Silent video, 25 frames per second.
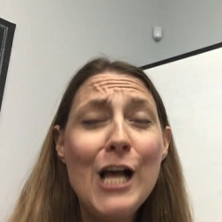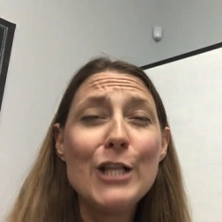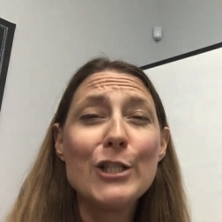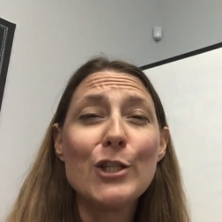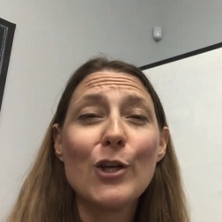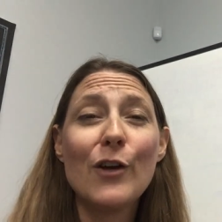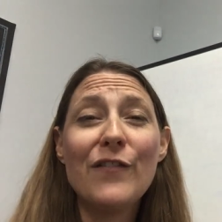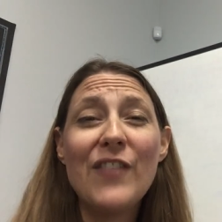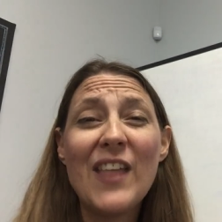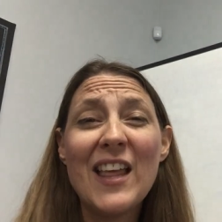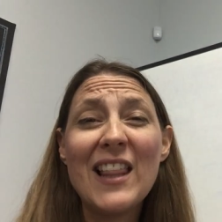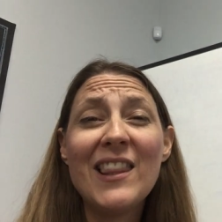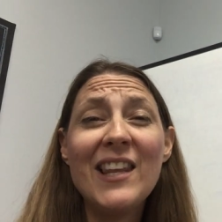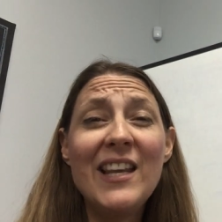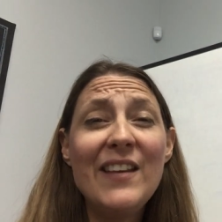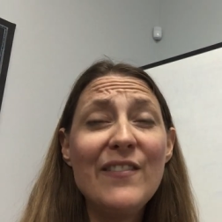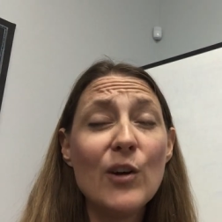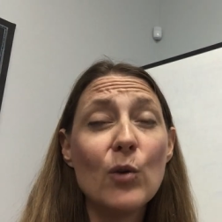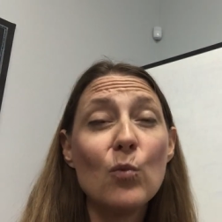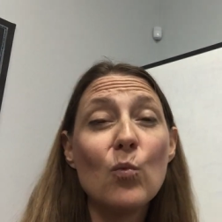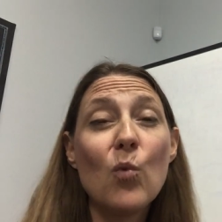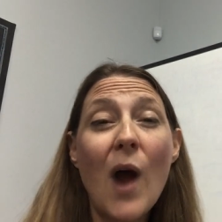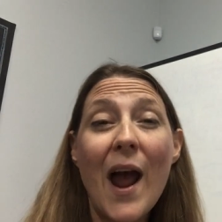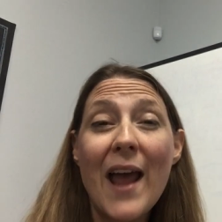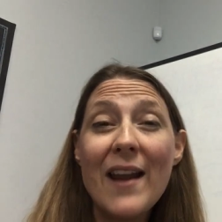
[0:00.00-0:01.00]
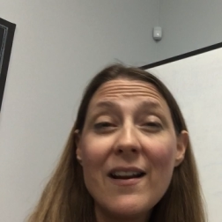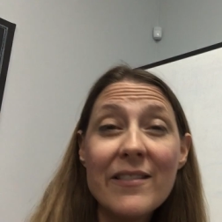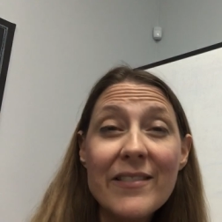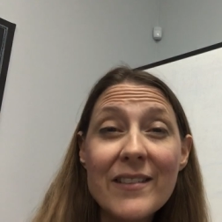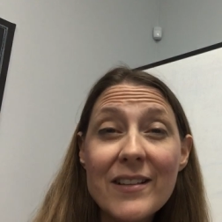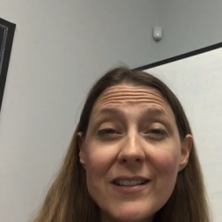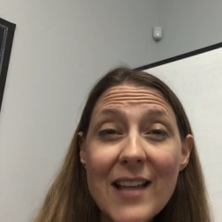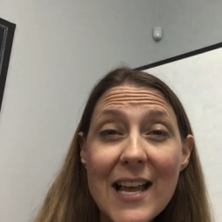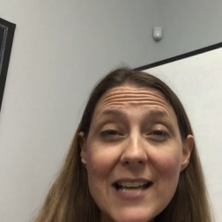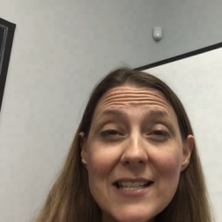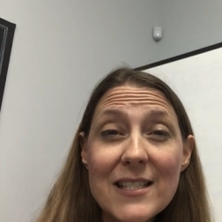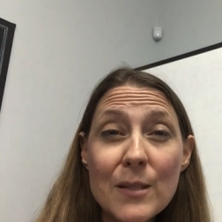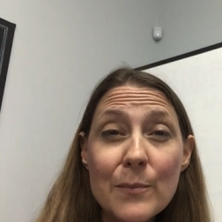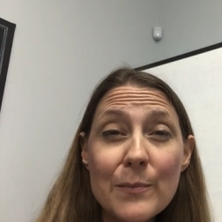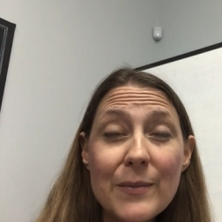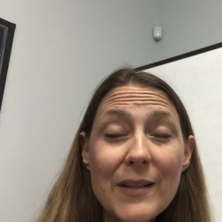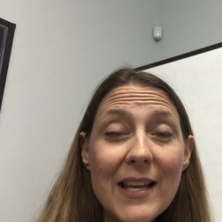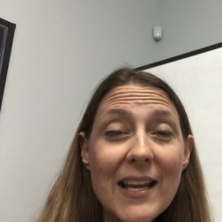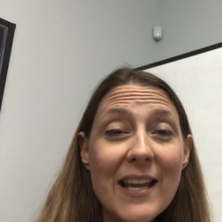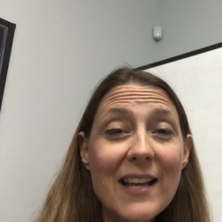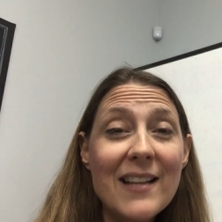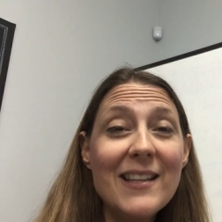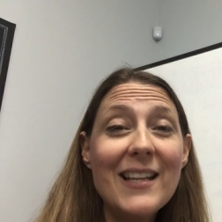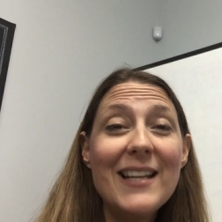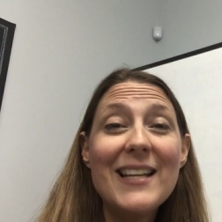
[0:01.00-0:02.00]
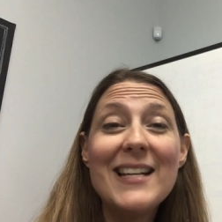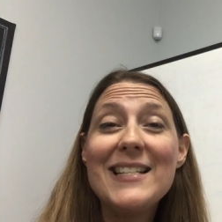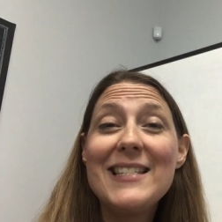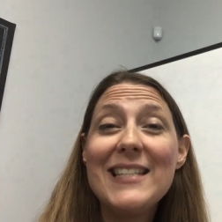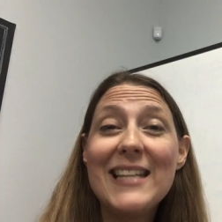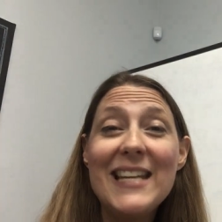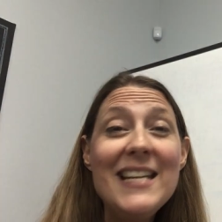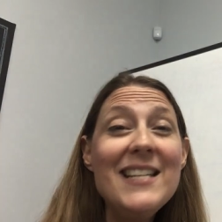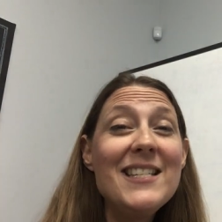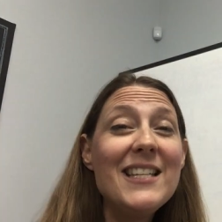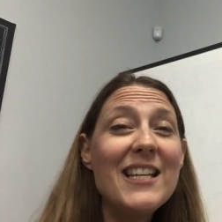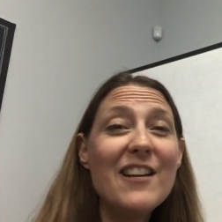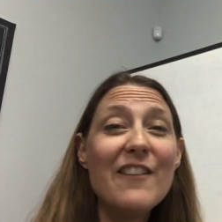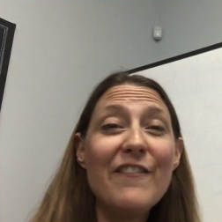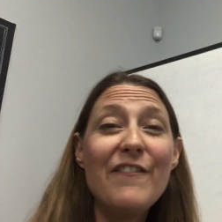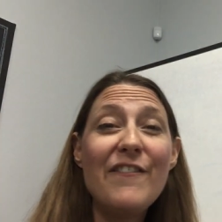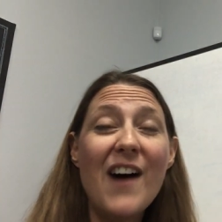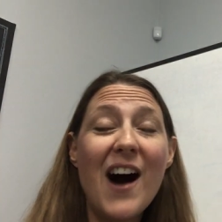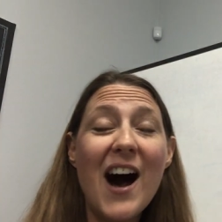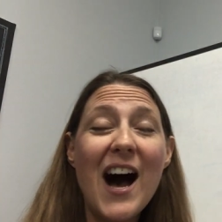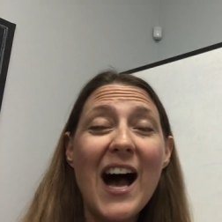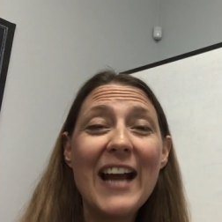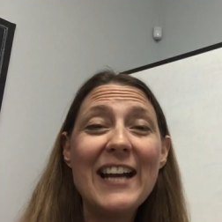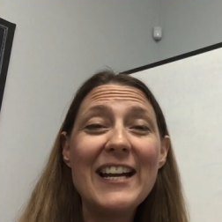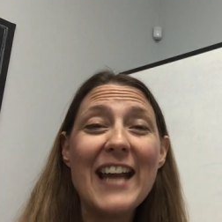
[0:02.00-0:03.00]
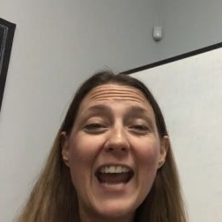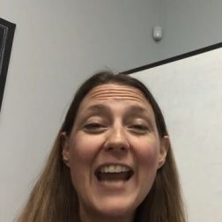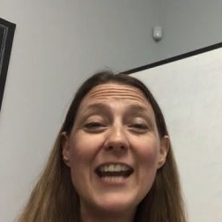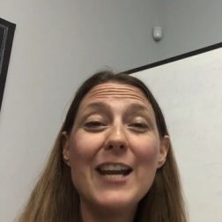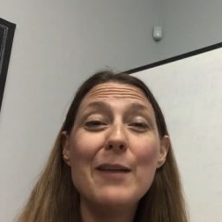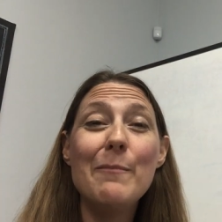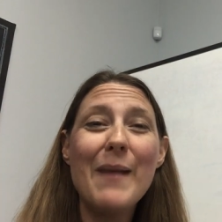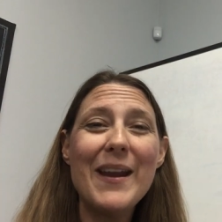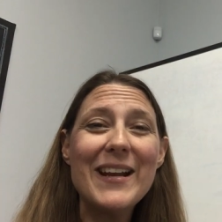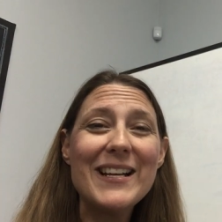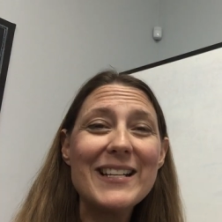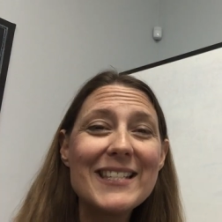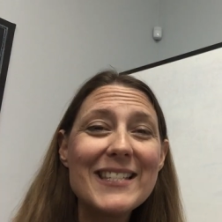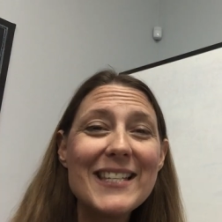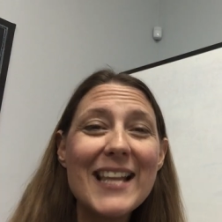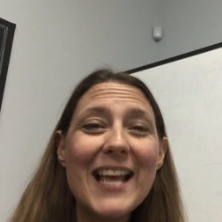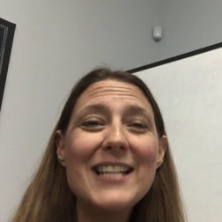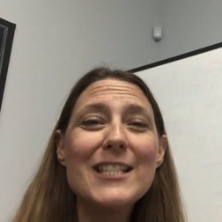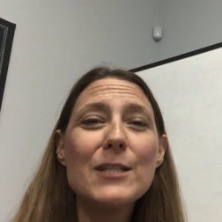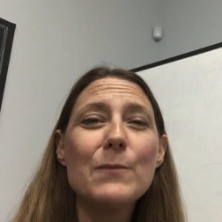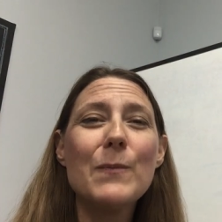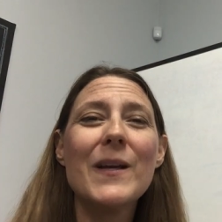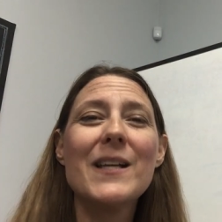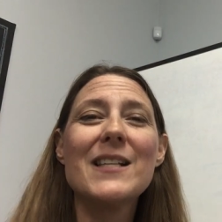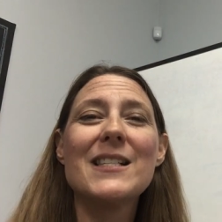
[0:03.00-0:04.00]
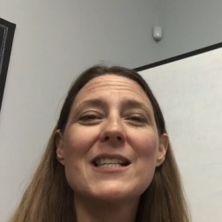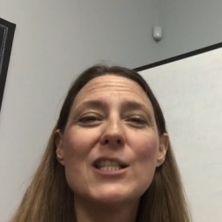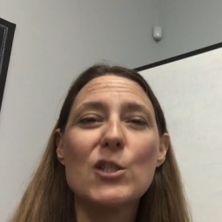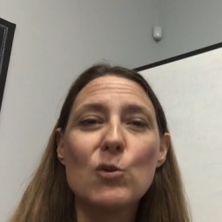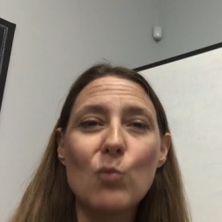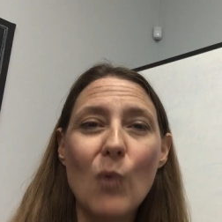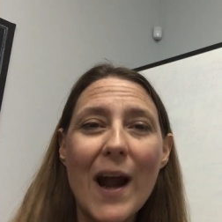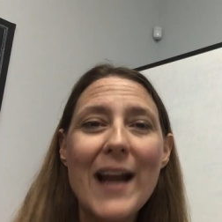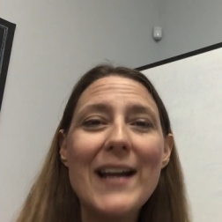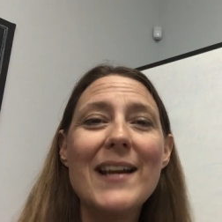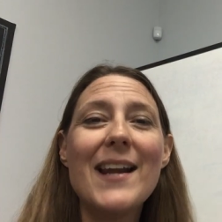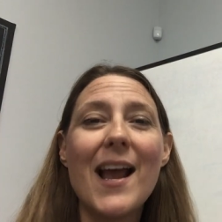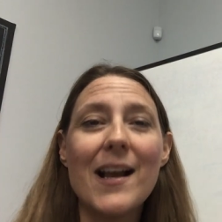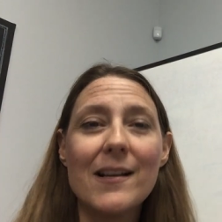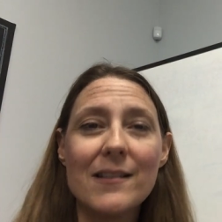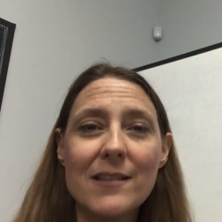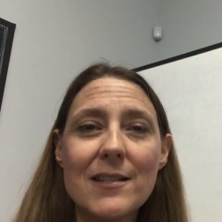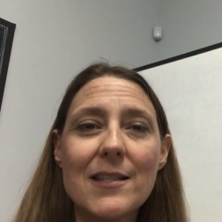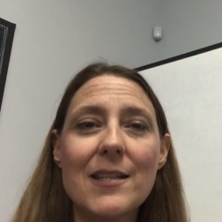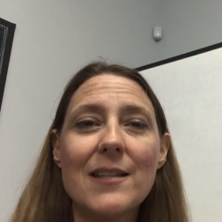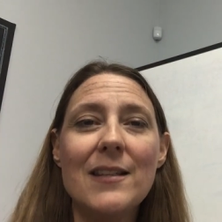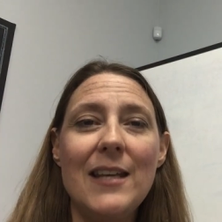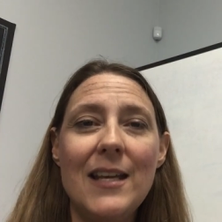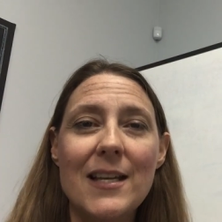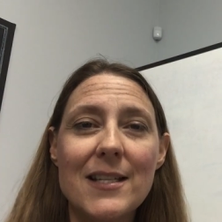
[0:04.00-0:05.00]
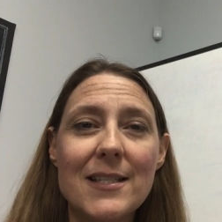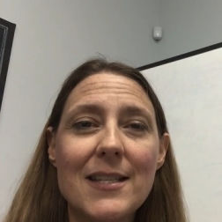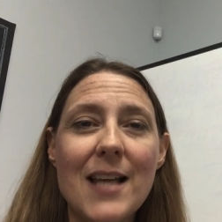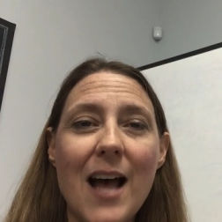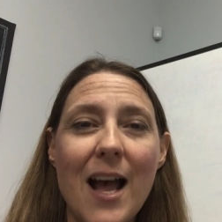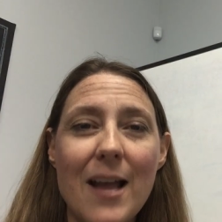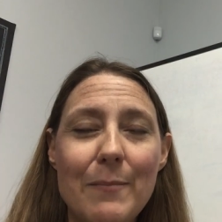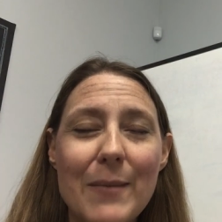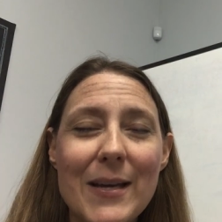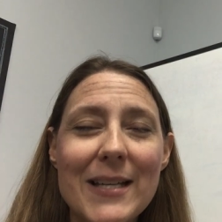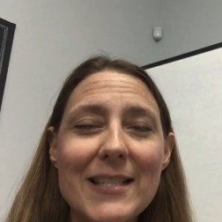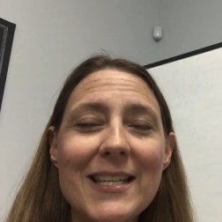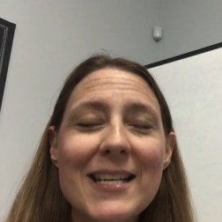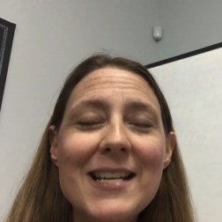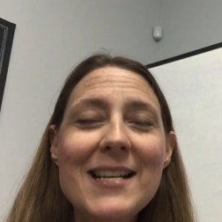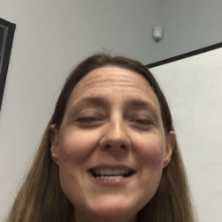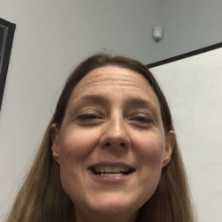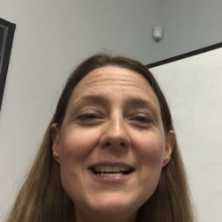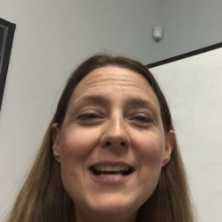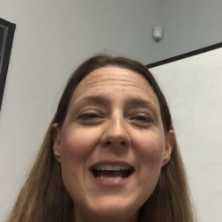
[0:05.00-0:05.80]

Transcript: So if they leave it right on the lesson plan, then it's easy to find and it makes sense because it's right next to the assignment.